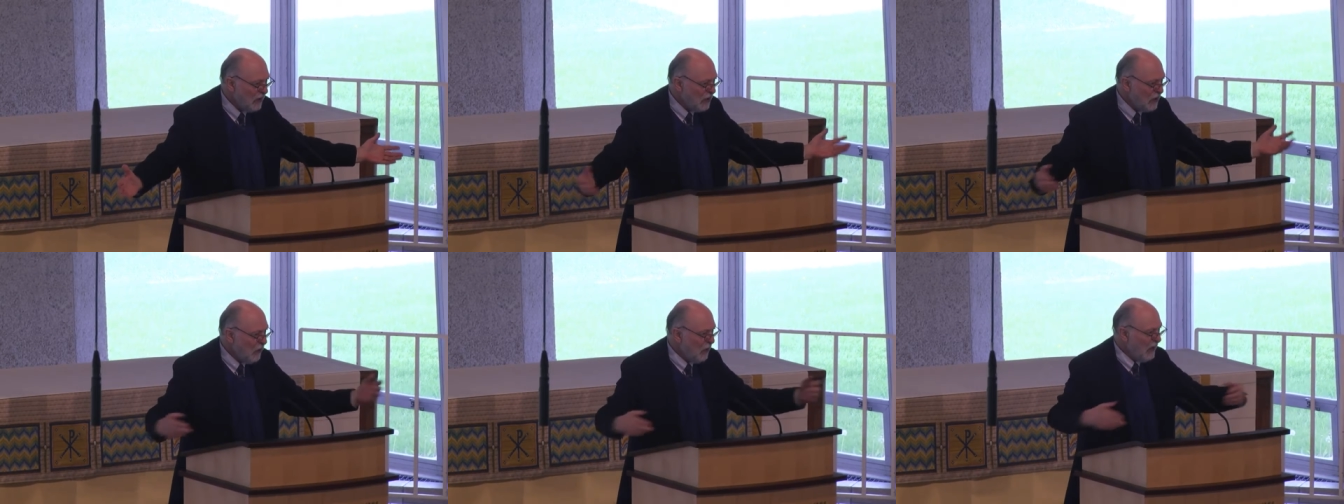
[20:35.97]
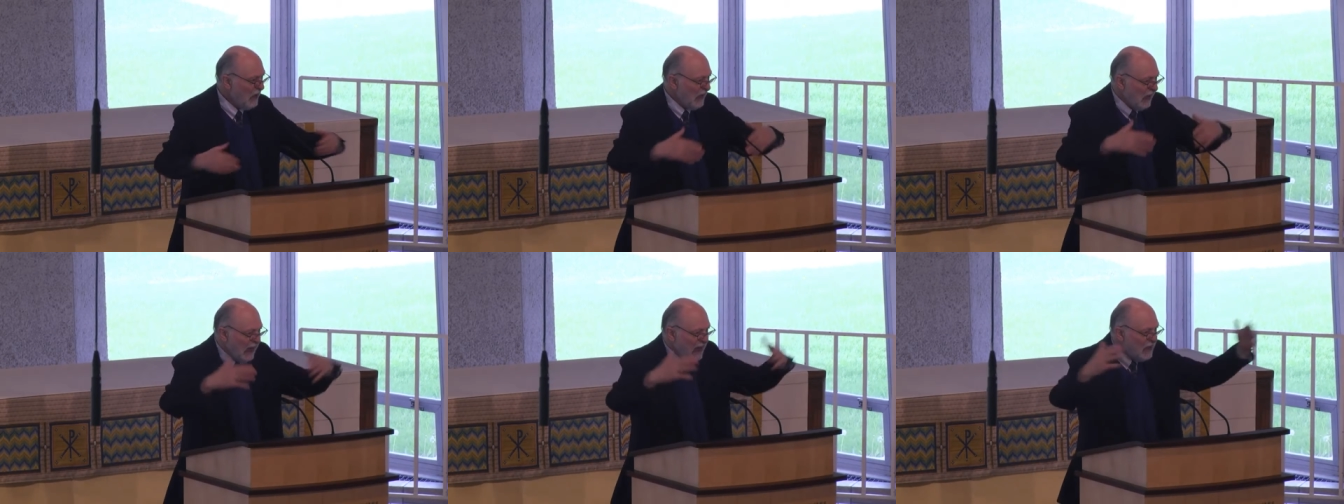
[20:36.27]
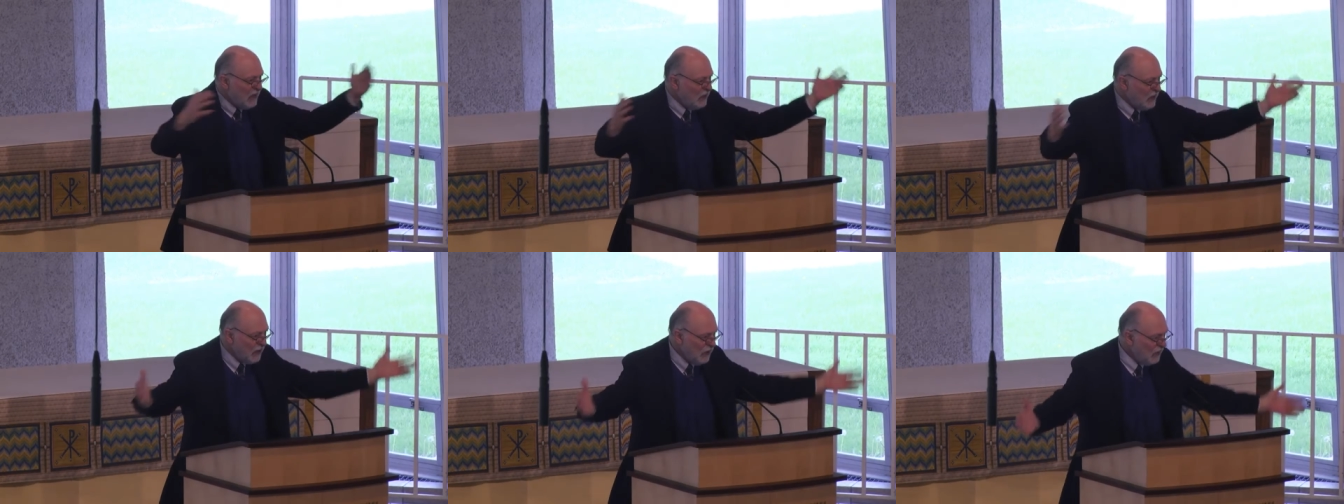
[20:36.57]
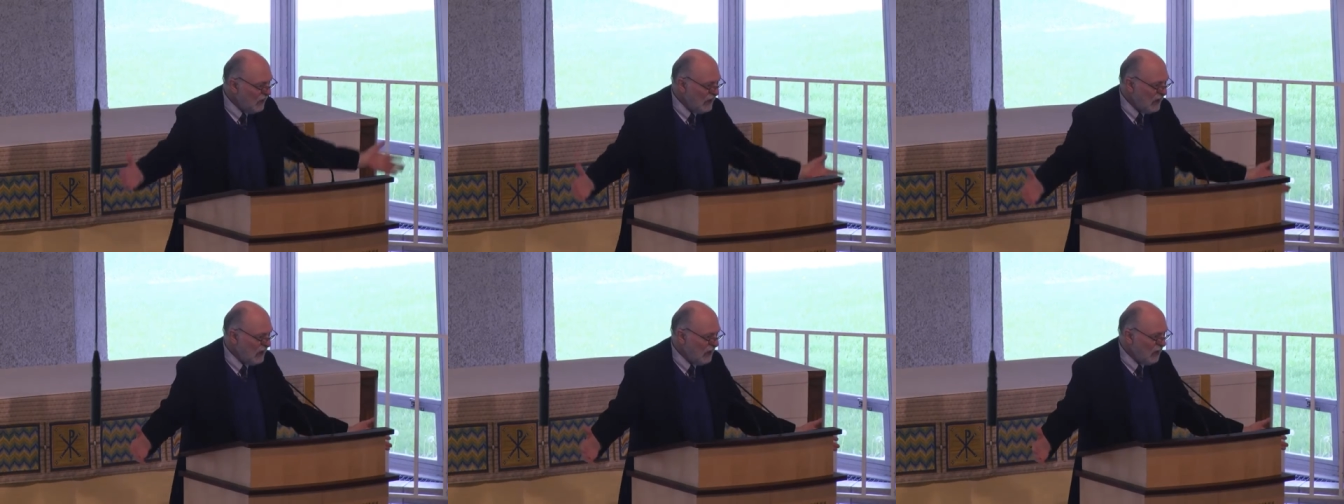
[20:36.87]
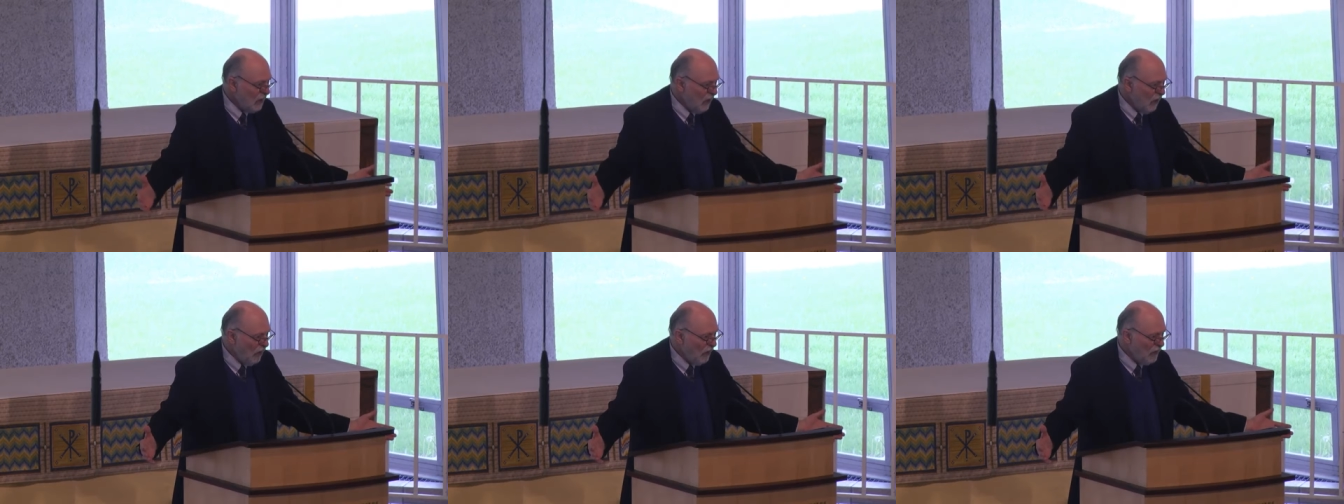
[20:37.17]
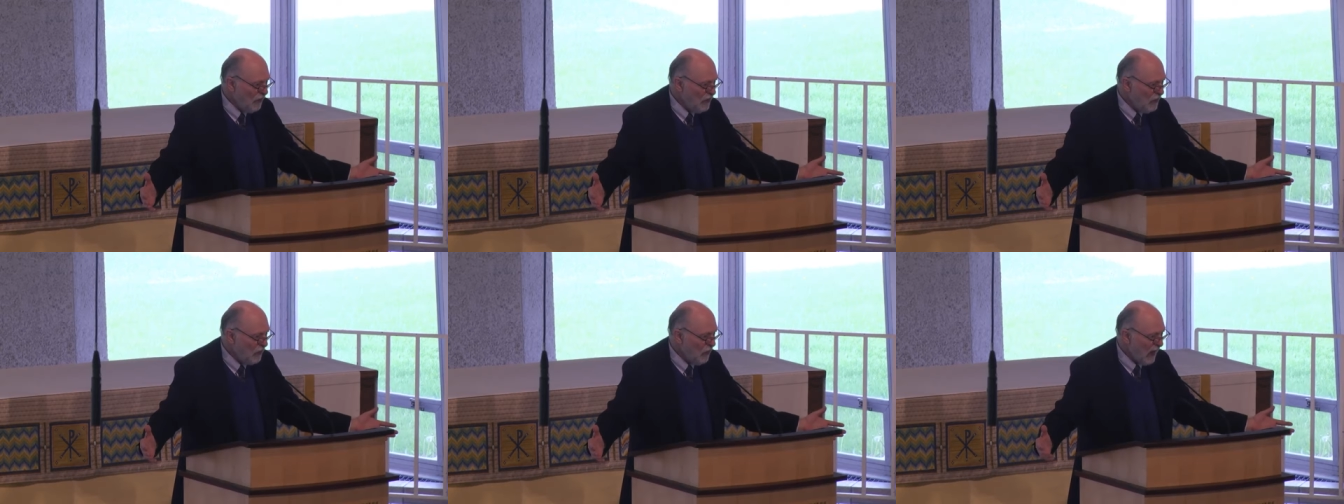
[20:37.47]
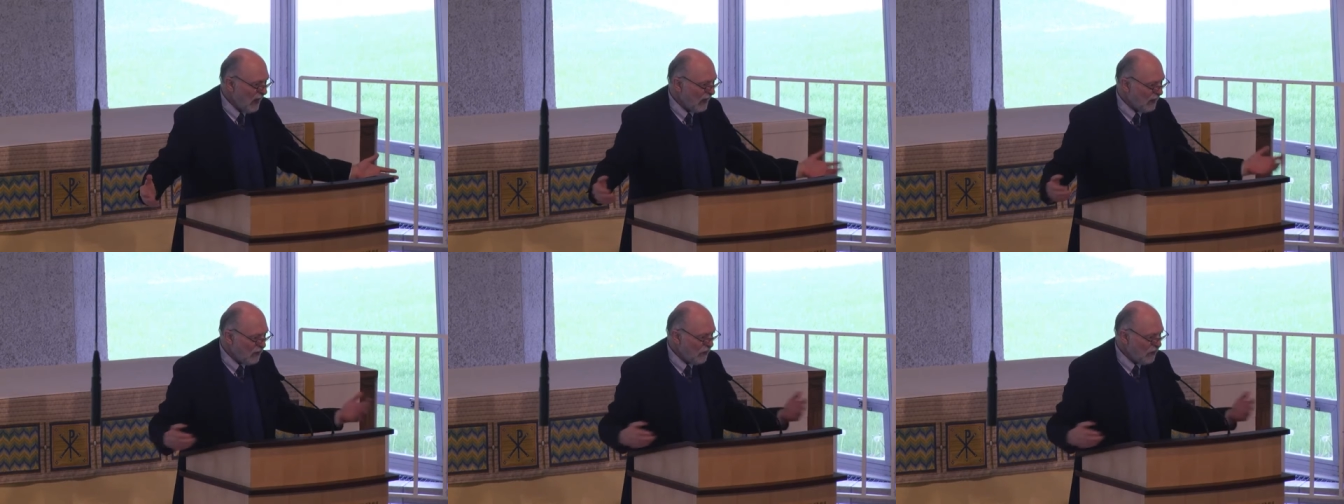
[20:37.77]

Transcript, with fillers: You relate to it in a whole new way.